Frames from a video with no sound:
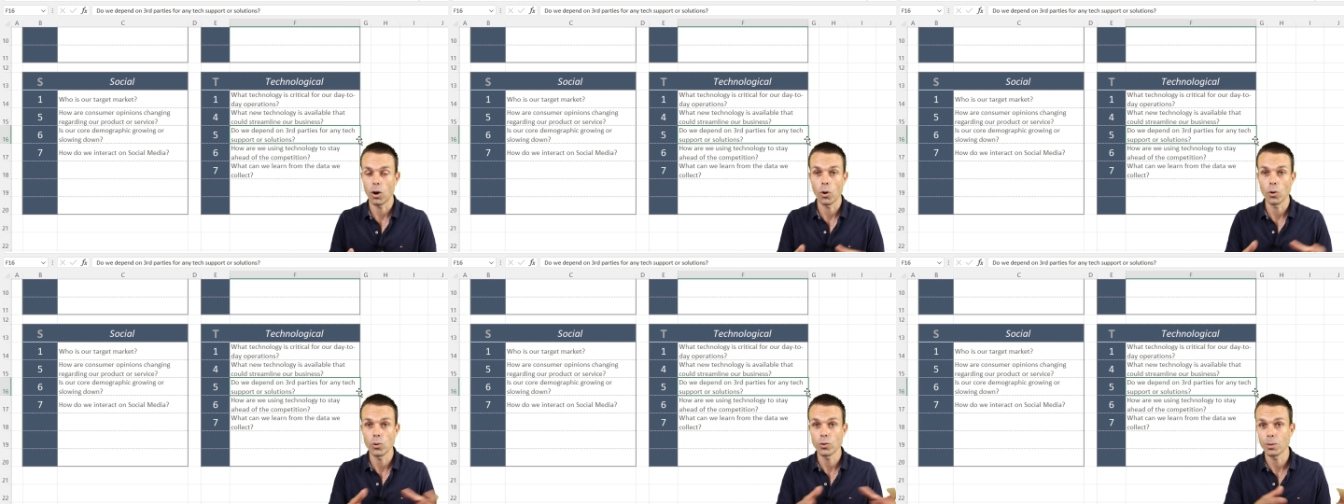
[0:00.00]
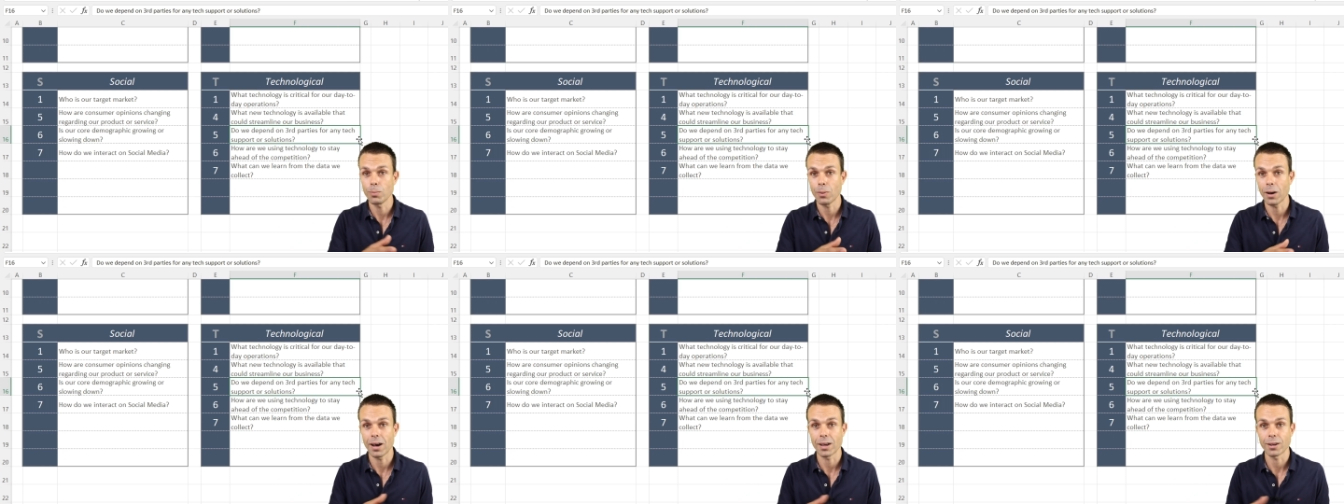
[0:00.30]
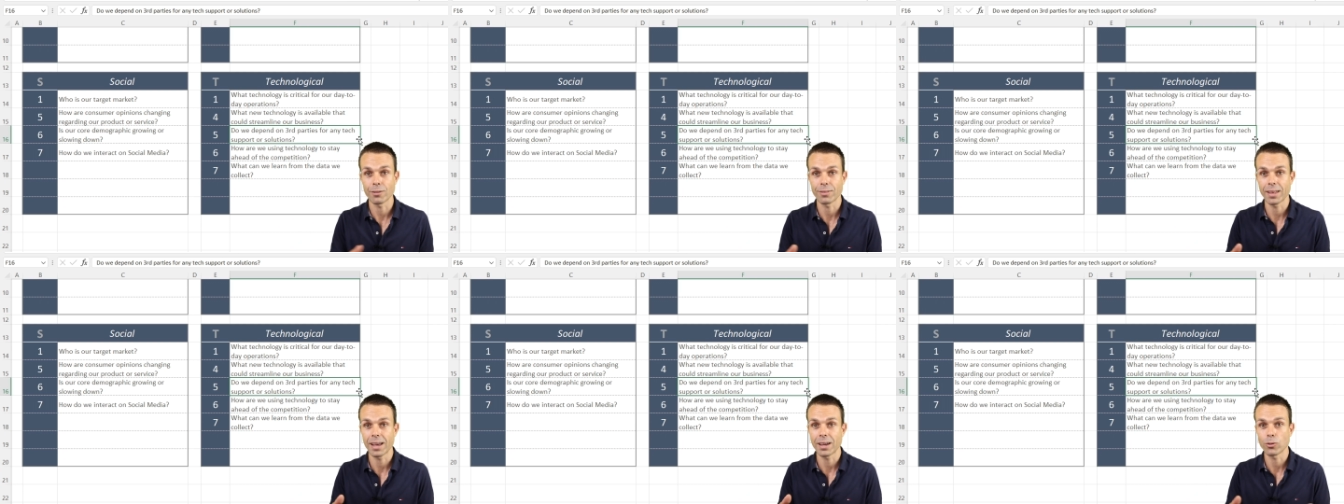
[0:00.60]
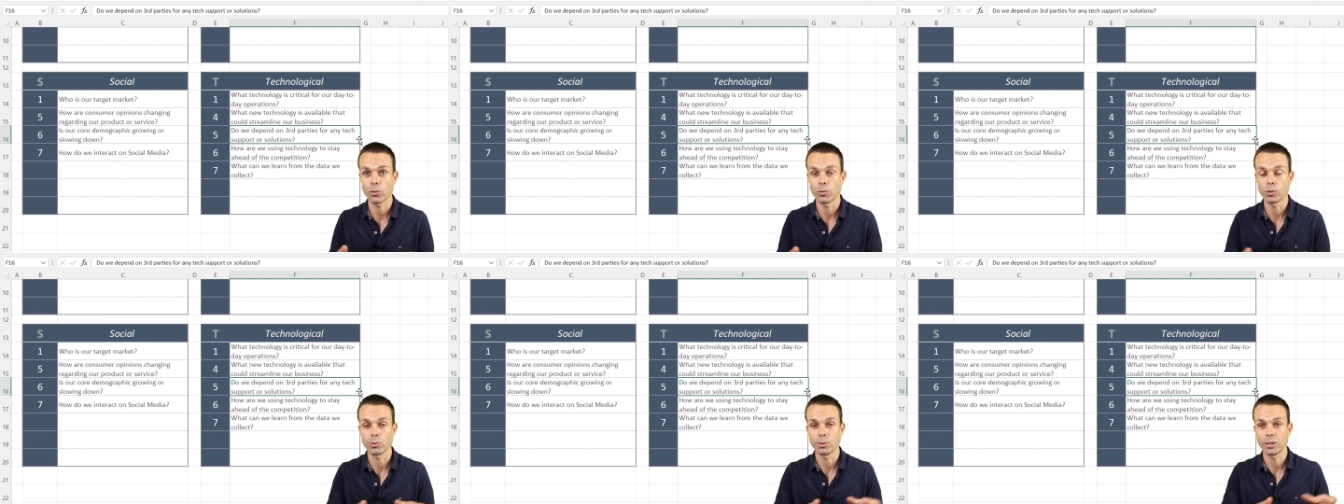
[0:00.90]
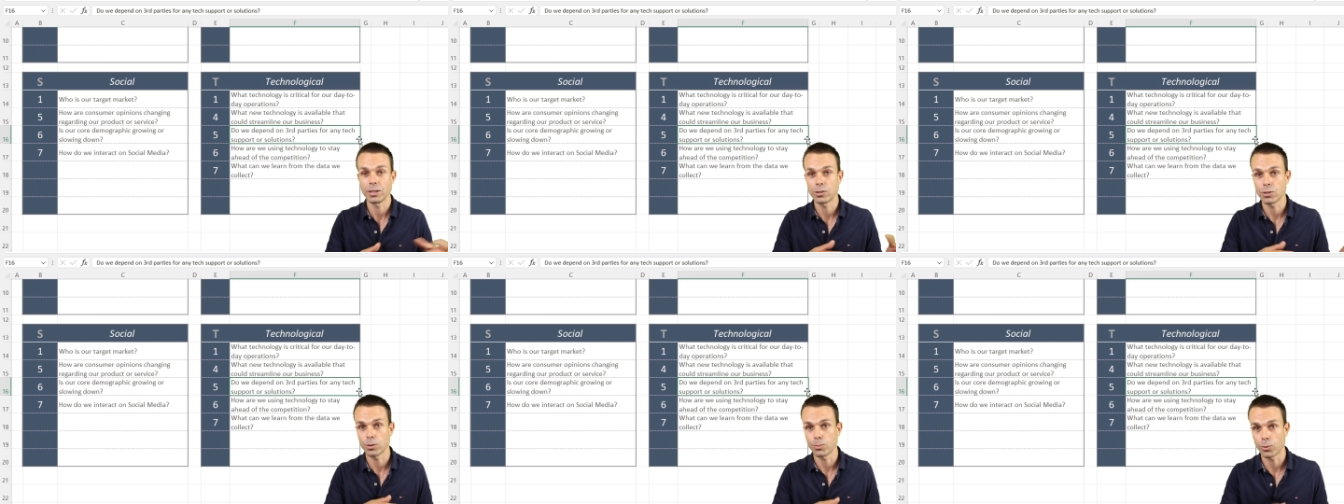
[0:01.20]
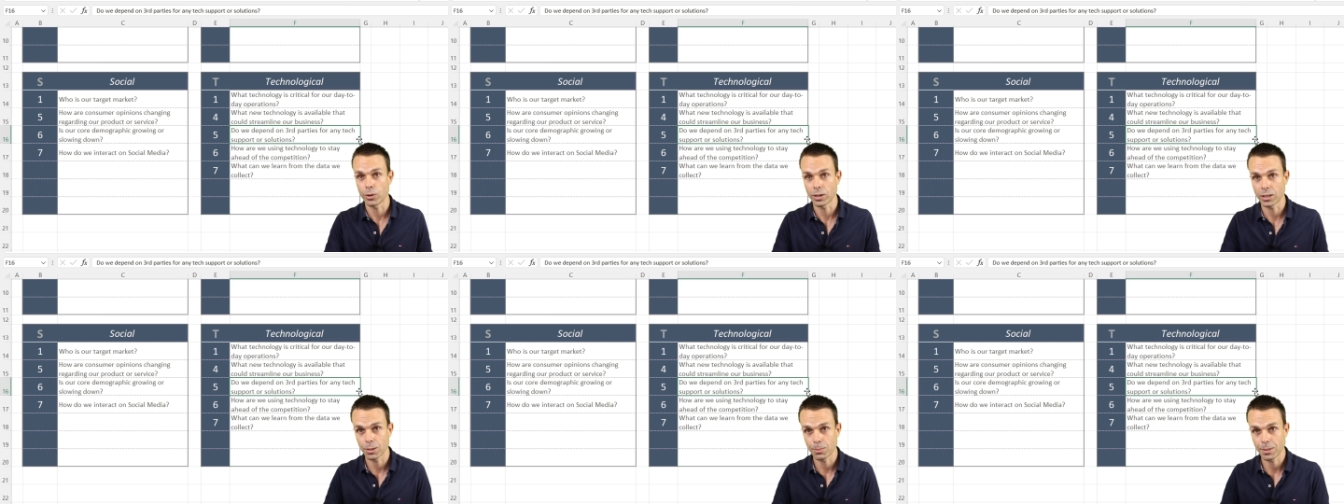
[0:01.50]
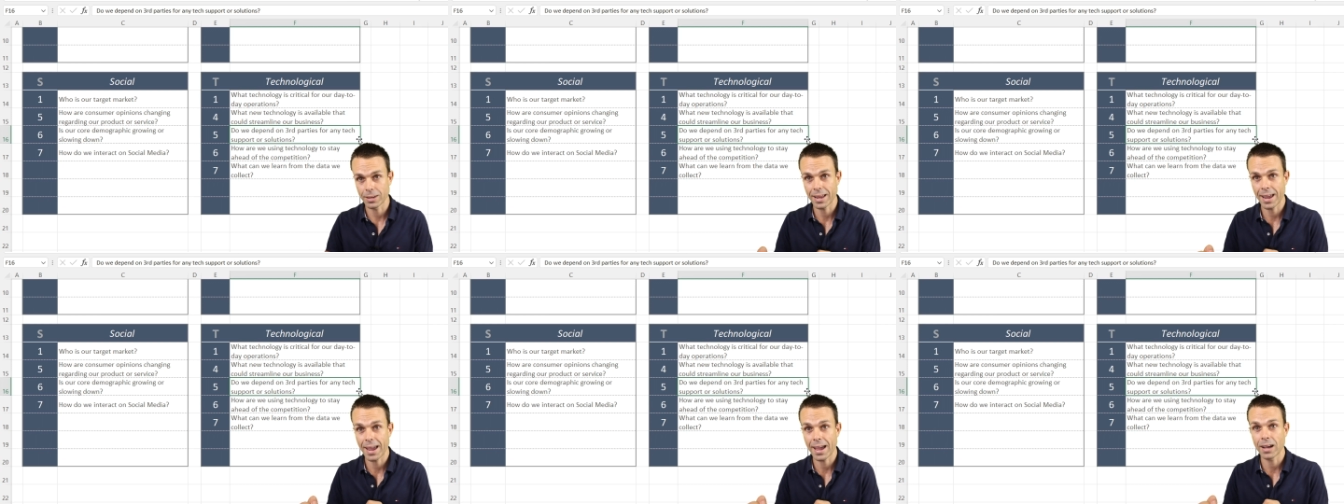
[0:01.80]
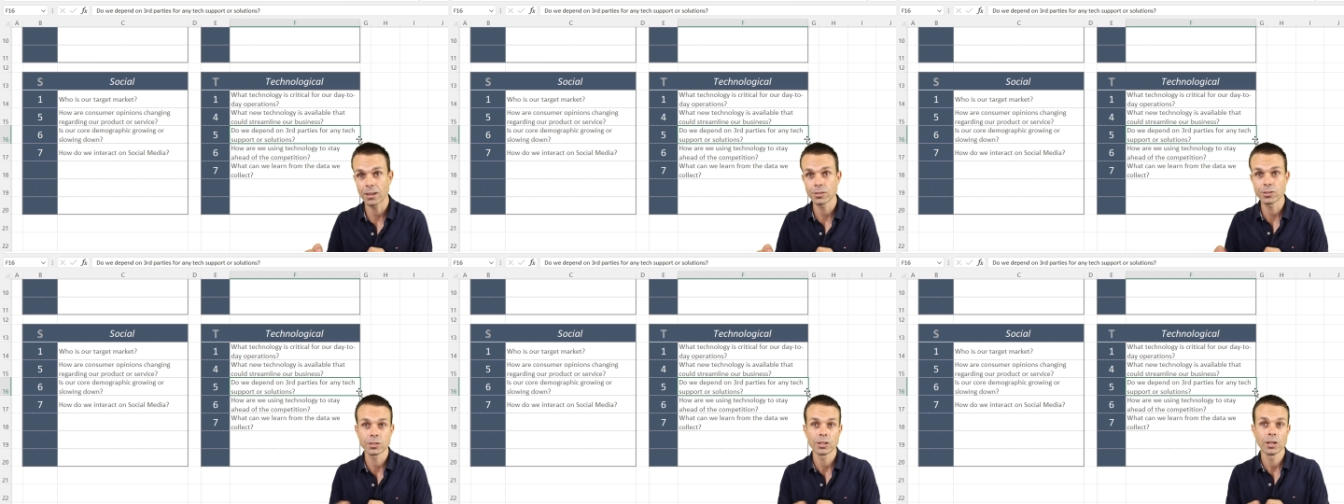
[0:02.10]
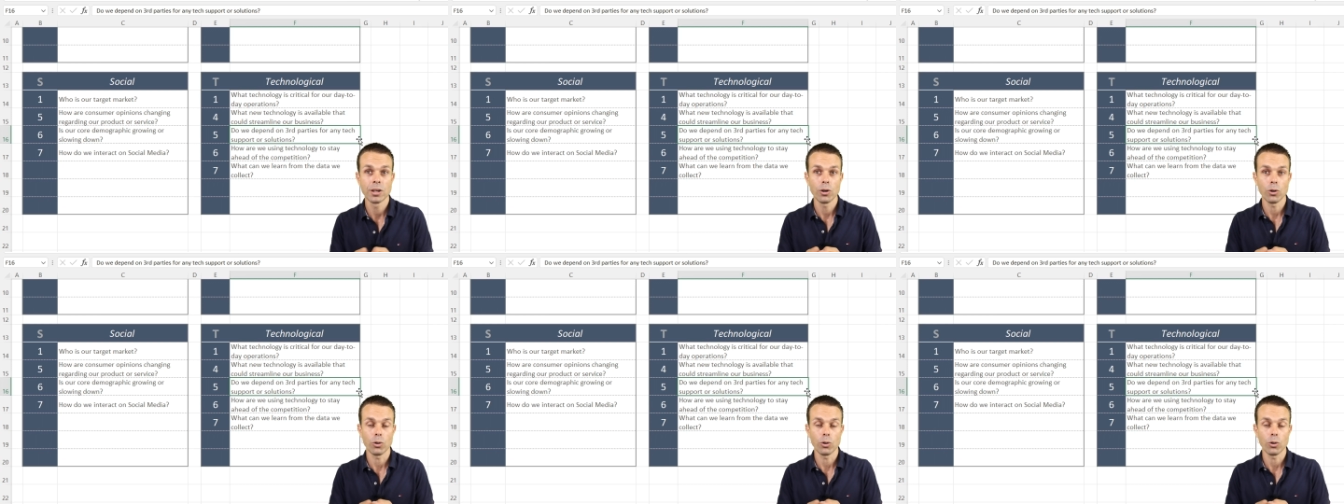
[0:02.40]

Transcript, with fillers: own a part of that, or do we need to bring them in house,